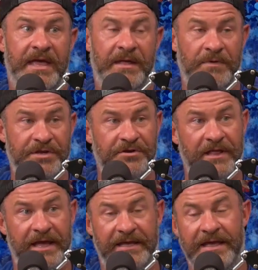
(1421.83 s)
And when you're
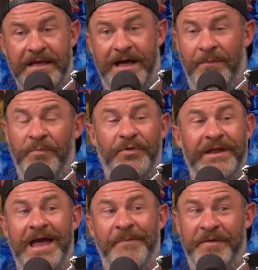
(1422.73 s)
like, I'm a
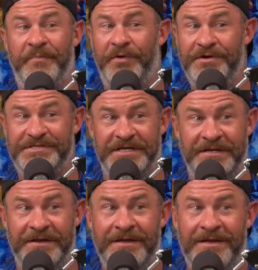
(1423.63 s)
pretty happy
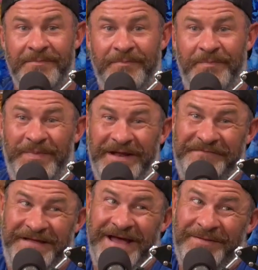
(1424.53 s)
person, but
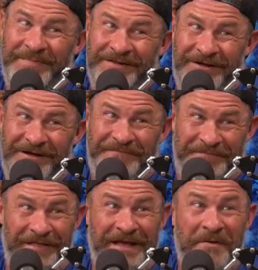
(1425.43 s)
I've kind of been off
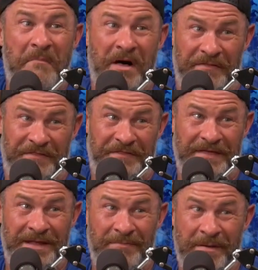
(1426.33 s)
for like a month
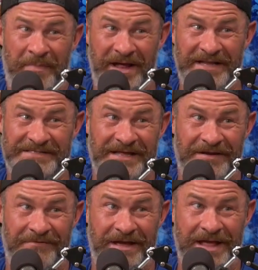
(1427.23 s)
and my body's
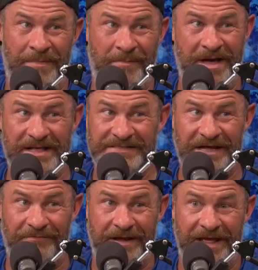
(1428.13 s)
not right, my mind's
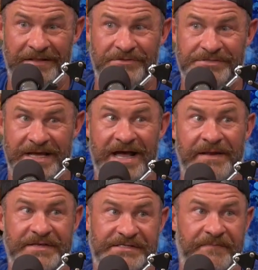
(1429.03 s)
not right. There's got
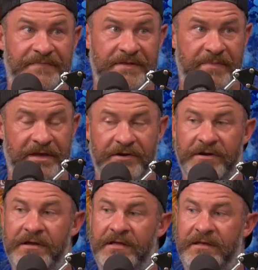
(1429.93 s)
to be something
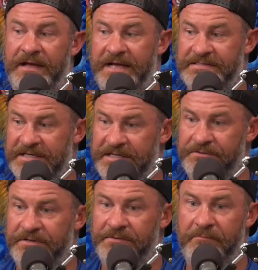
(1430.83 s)
bigger. Guys, like
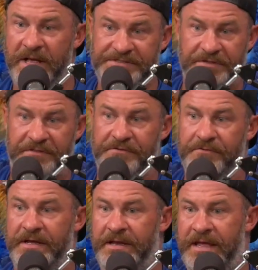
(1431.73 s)
you can muscle
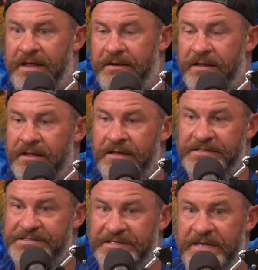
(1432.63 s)
through it and
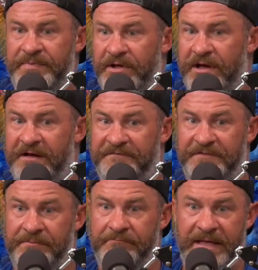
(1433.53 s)
sleep it off
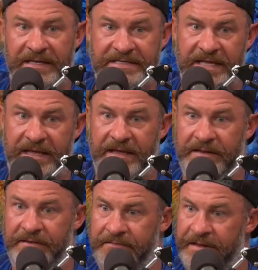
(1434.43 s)
and meditate
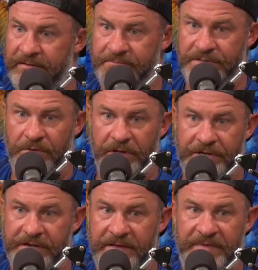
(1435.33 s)
and, and do all
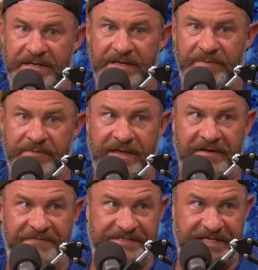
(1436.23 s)
your hippy dippy
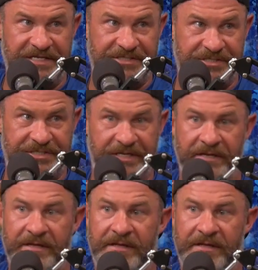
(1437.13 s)
manifestation shit.